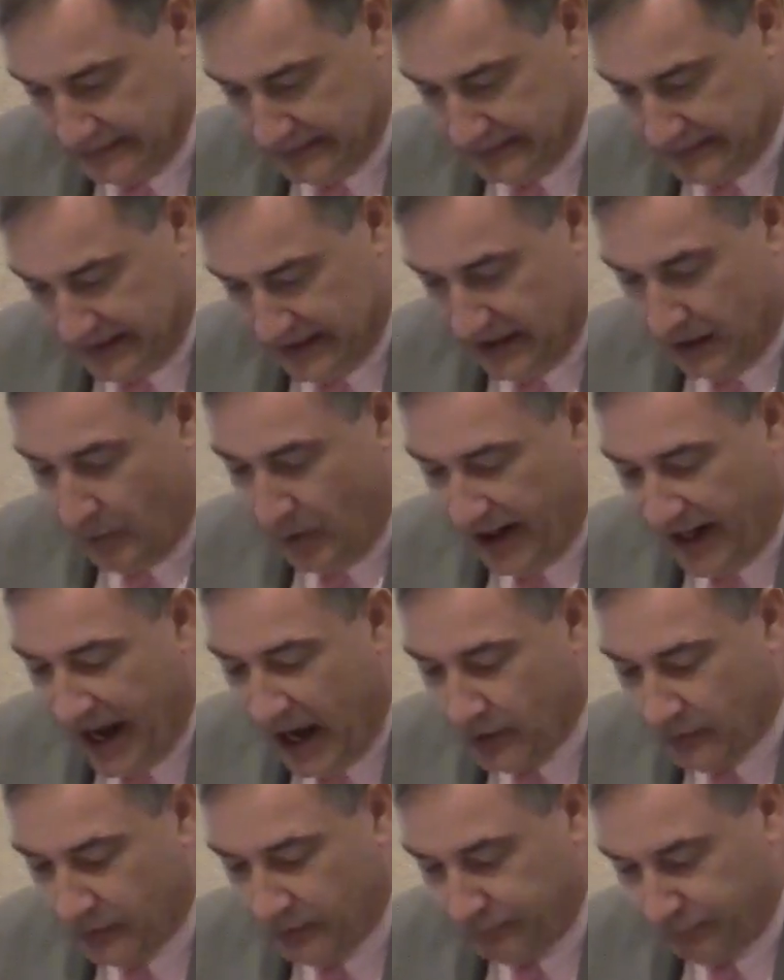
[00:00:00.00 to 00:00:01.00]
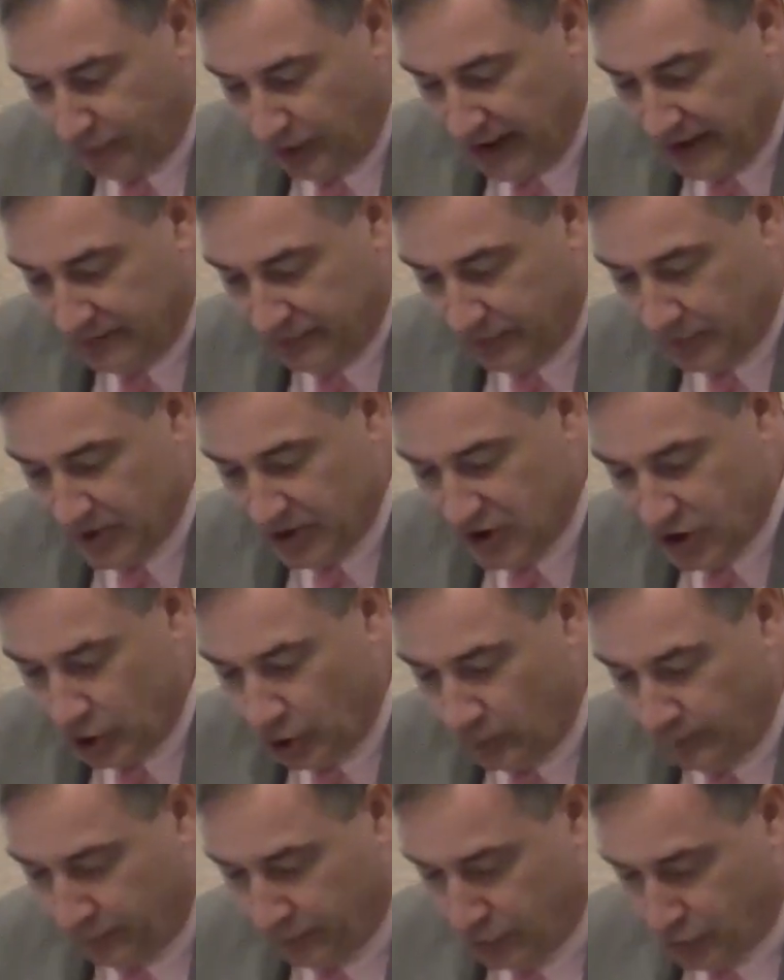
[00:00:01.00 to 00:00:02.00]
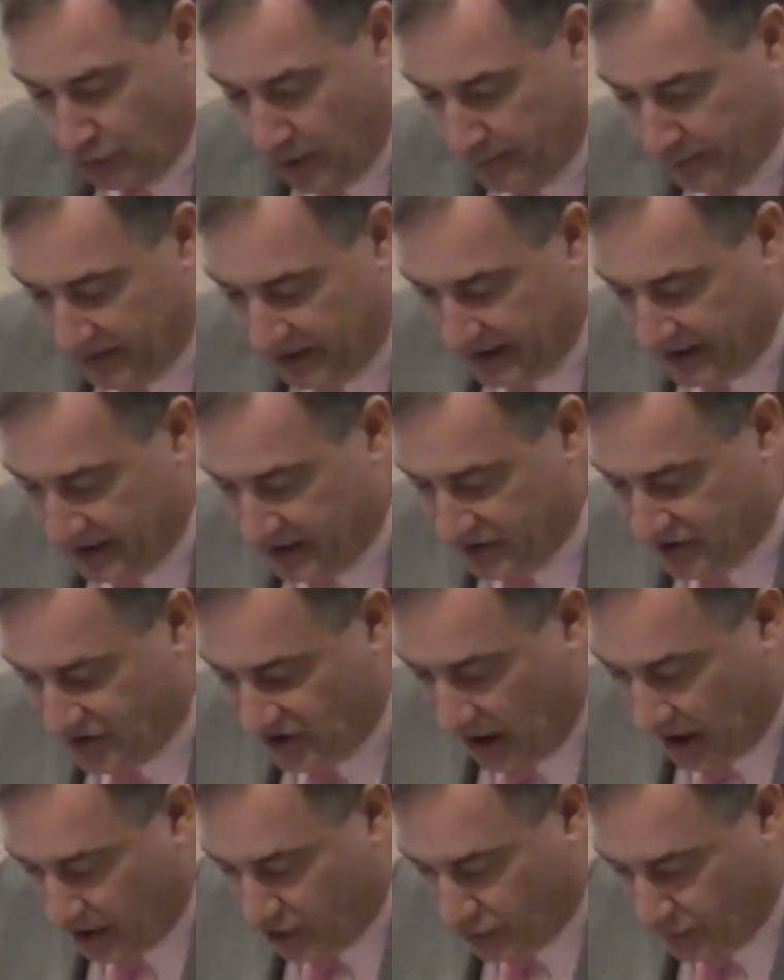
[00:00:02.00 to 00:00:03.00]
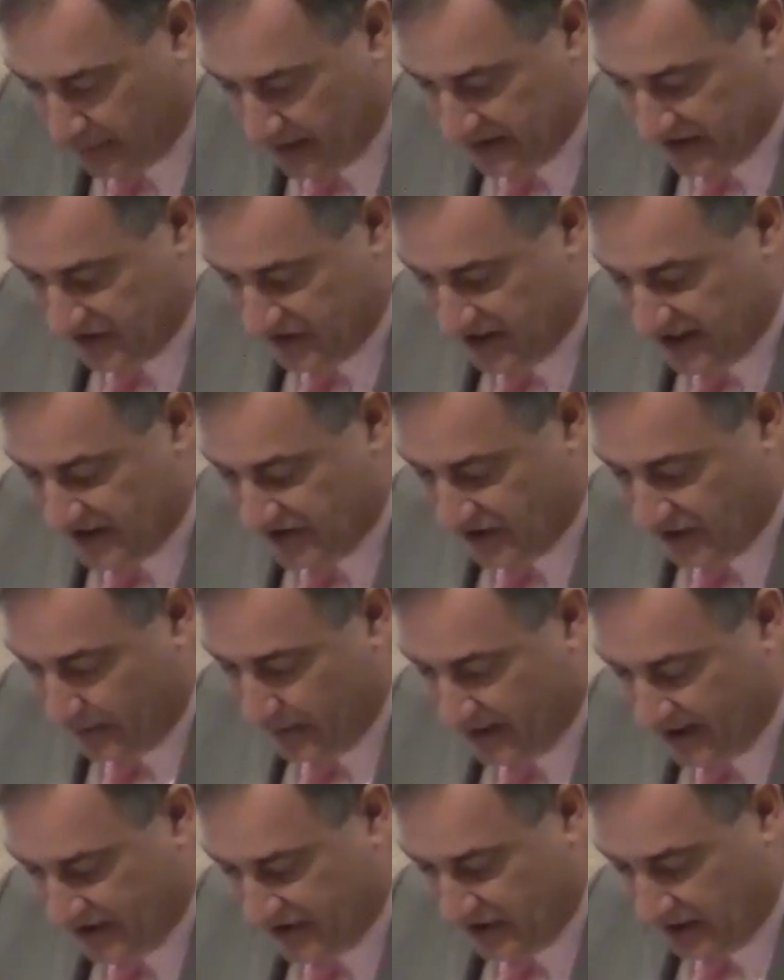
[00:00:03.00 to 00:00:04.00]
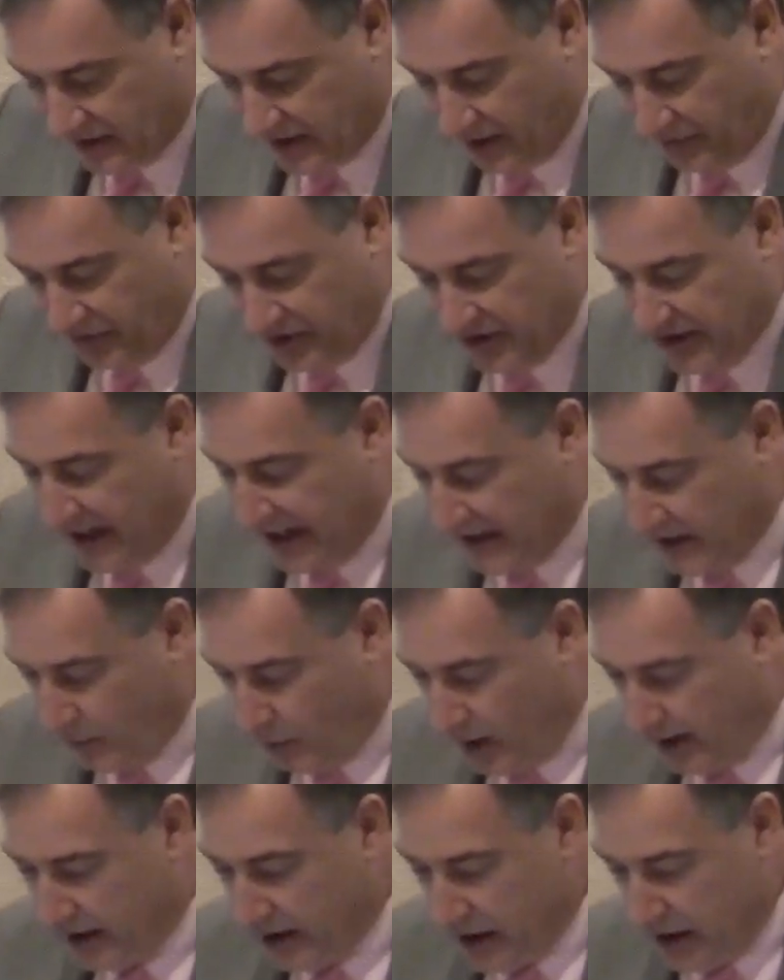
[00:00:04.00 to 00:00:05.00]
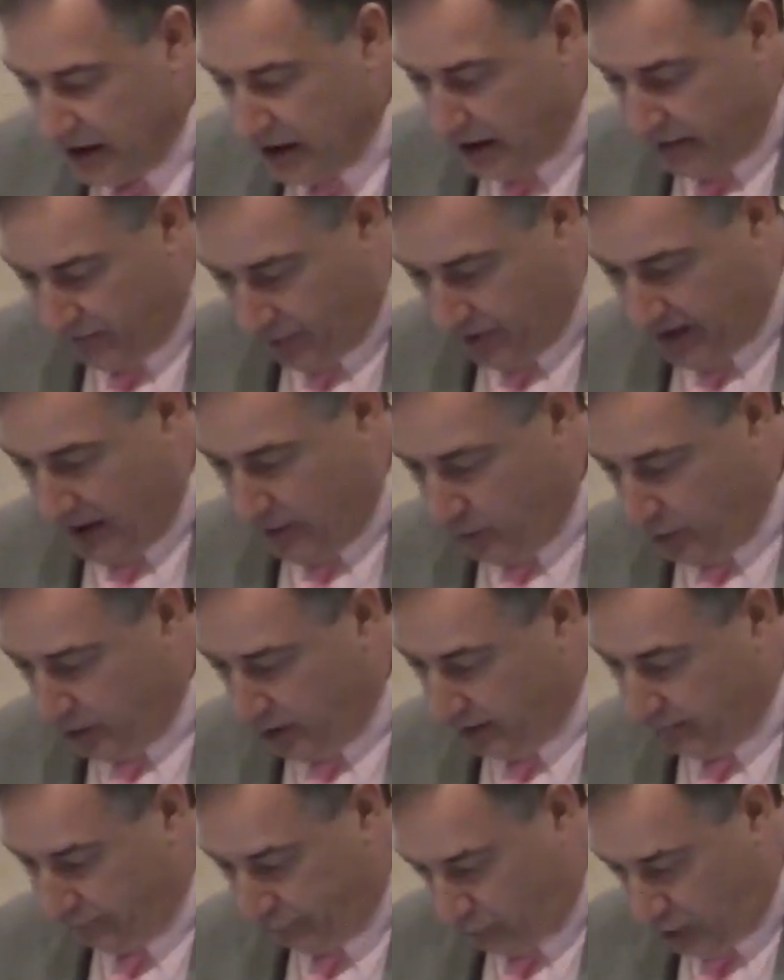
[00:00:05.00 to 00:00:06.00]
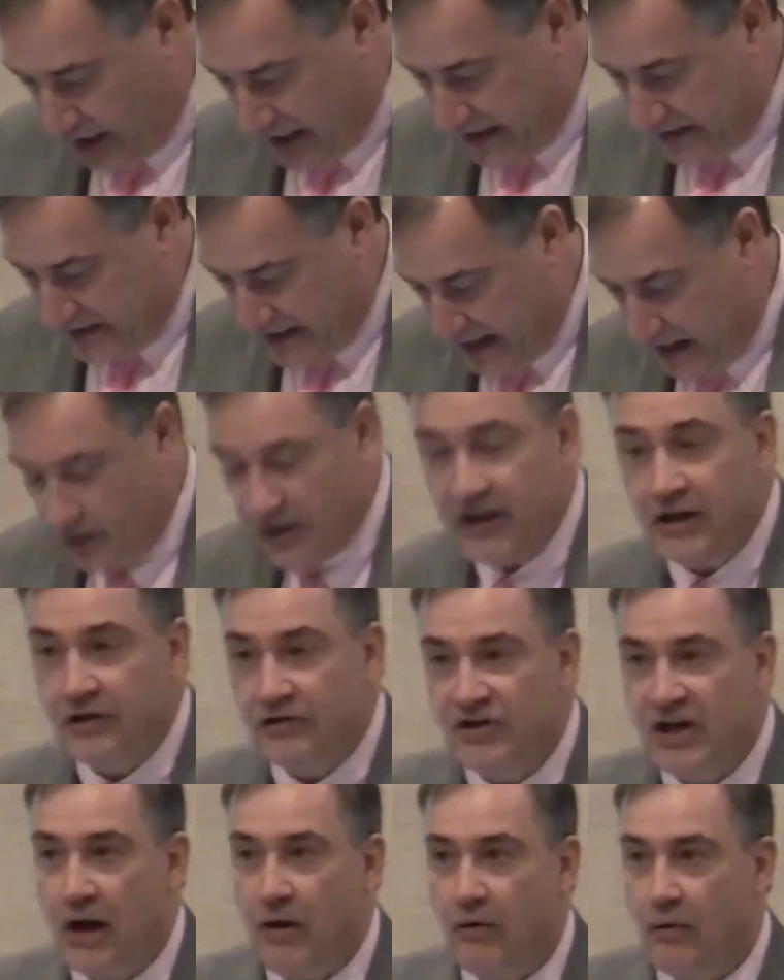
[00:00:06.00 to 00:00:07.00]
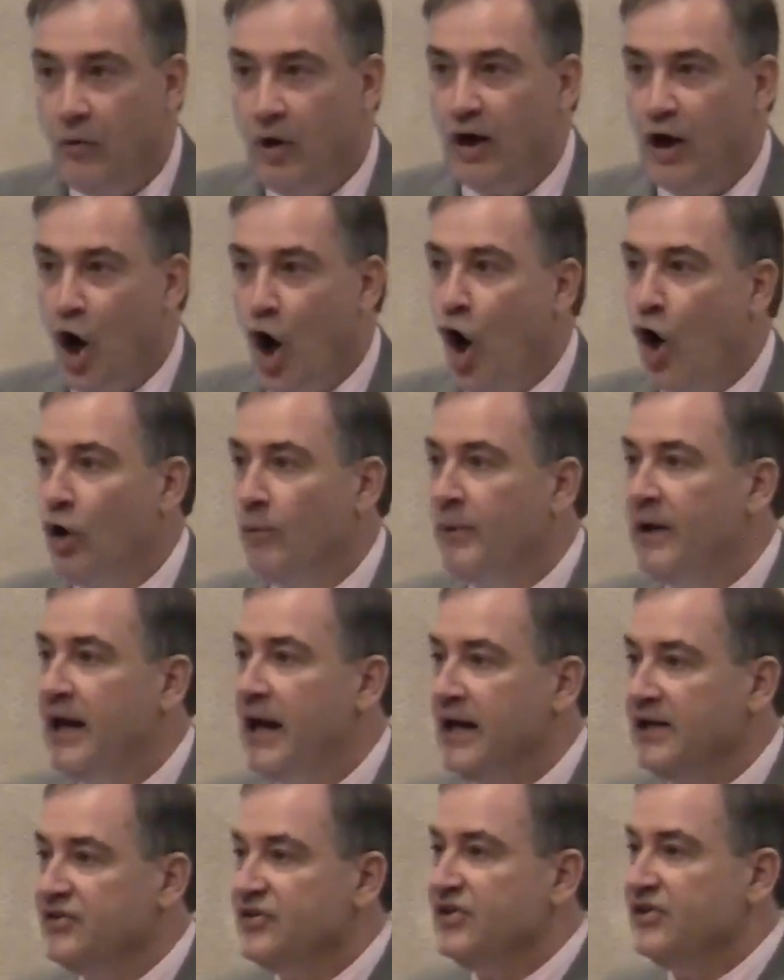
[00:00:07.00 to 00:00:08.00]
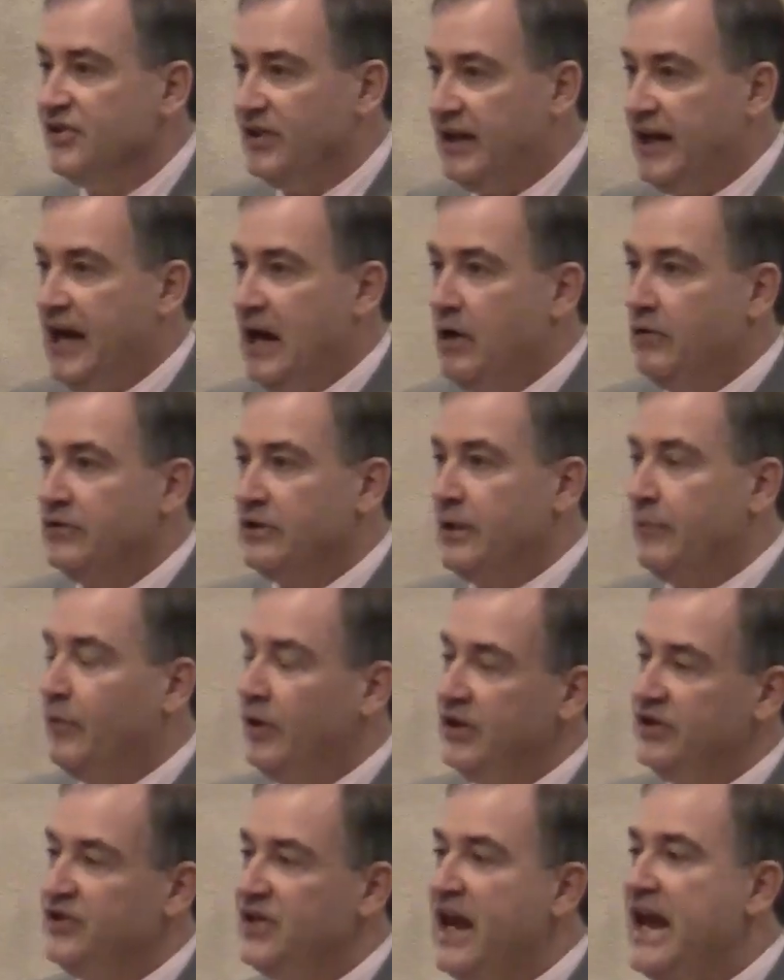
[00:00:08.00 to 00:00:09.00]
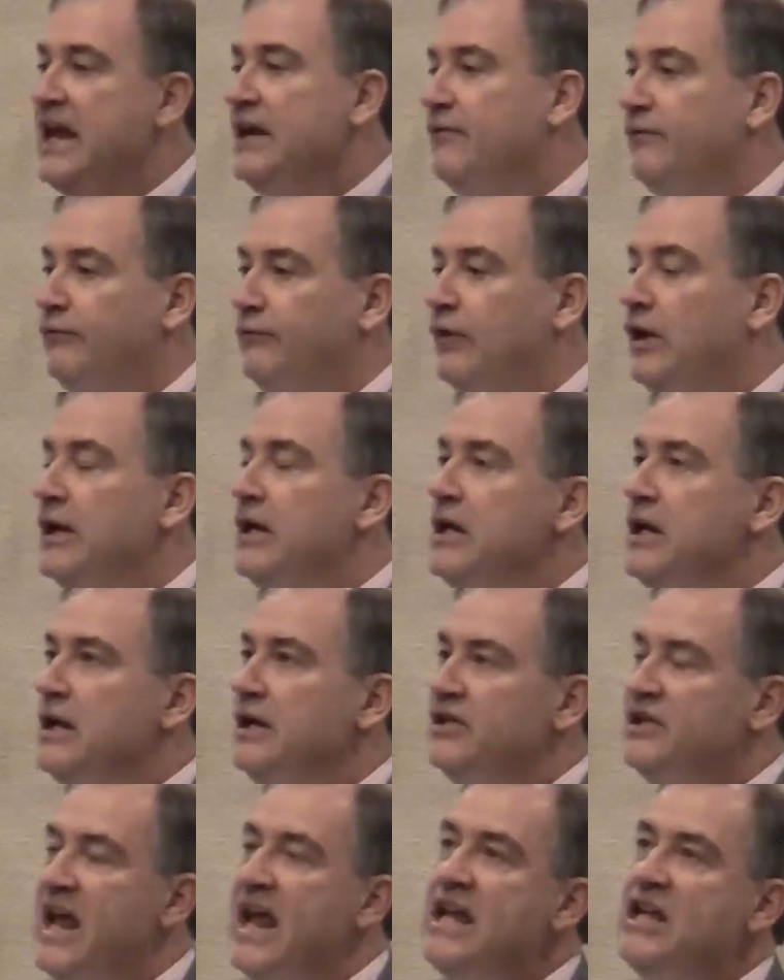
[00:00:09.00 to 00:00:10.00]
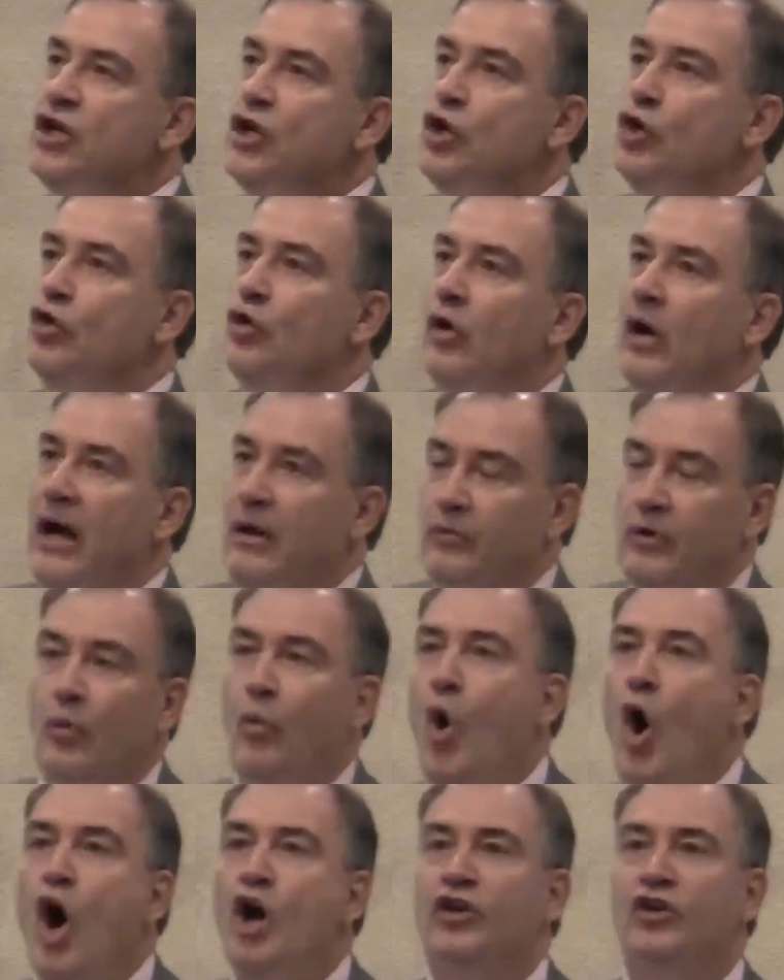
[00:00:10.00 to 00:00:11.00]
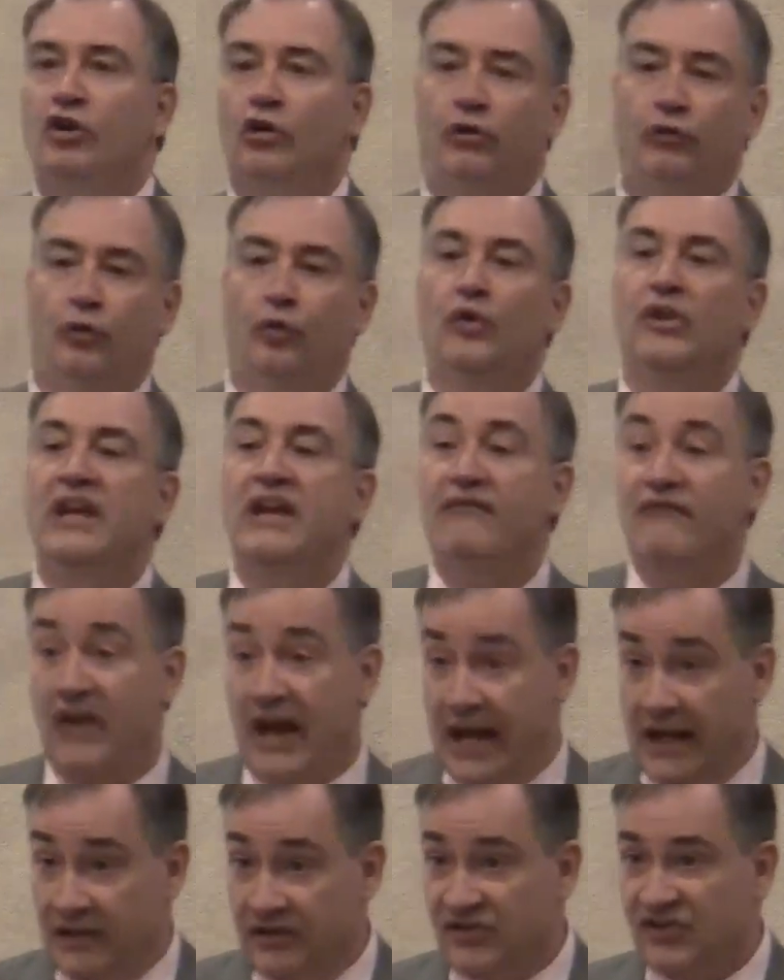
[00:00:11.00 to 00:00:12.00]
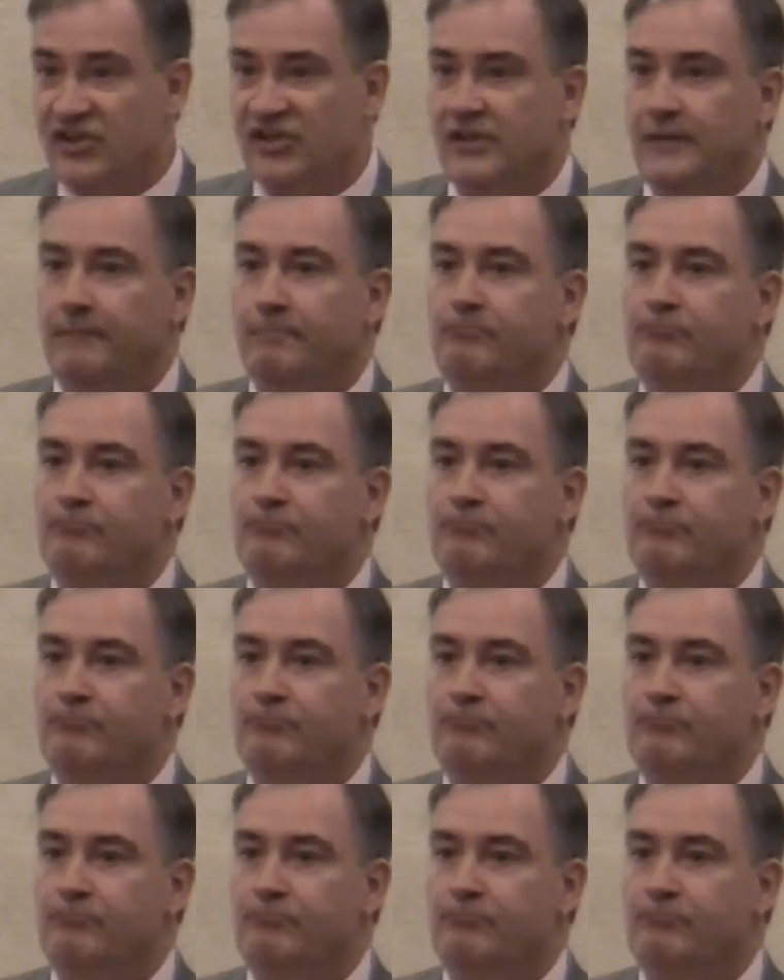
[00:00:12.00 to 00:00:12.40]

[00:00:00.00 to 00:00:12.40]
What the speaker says: And they went out and fled from the tomb, for trembling and astonishment had seized them, and they said nothing to anyone, for they were afraid. Now, here's how I want to harmonize this account. I want to I want to walk you through the events,